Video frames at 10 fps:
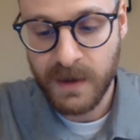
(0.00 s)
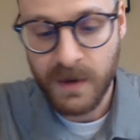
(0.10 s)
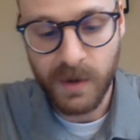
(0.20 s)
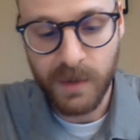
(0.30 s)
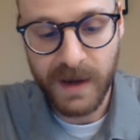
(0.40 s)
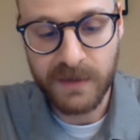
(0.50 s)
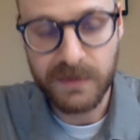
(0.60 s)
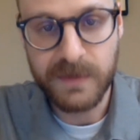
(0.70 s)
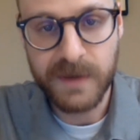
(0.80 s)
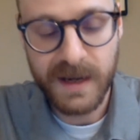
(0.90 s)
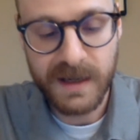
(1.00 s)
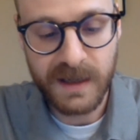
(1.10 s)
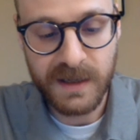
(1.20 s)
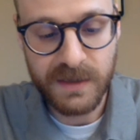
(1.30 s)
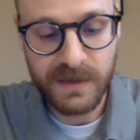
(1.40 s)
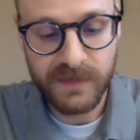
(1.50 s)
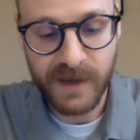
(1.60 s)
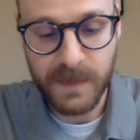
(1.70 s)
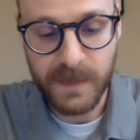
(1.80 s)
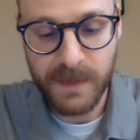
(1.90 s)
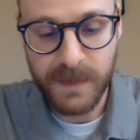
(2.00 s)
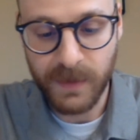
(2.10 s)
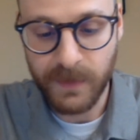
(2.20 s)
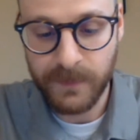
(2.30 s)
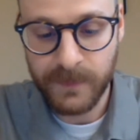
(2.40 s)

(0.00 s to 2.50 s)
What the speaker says: or by a united and unified people.